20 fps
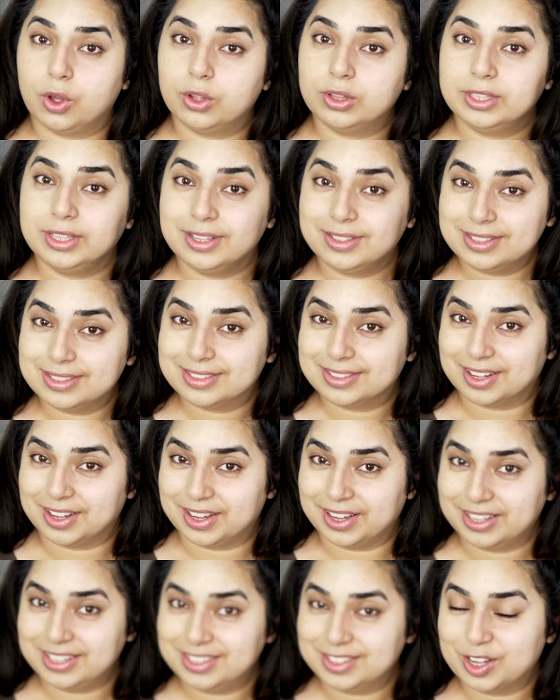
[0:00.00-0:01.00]
On the other
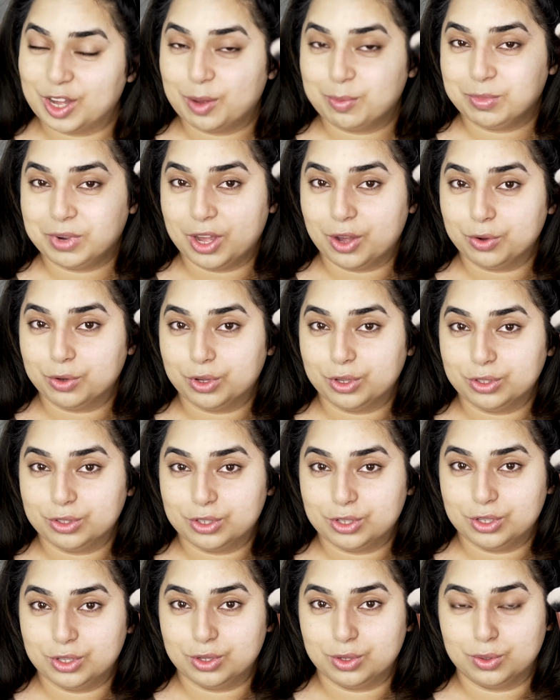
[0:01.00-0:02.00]
side, I'm now going
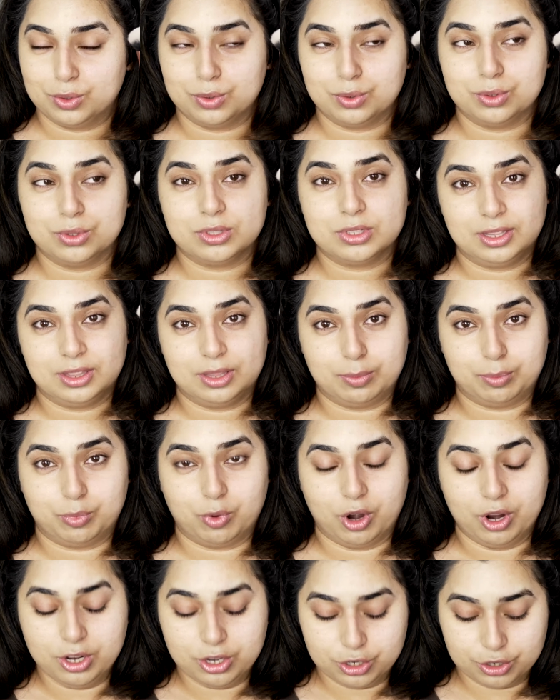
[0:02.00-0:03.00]
to use the
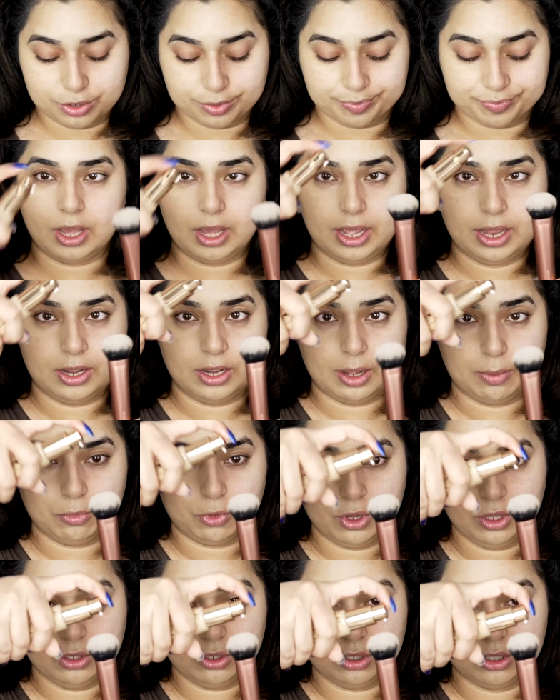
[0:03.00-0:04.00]
brush, and I'm
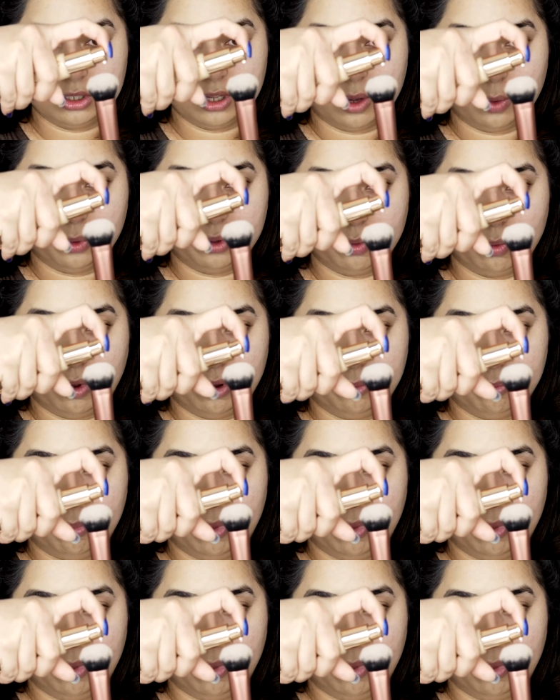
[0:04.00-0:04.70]
going to start with 1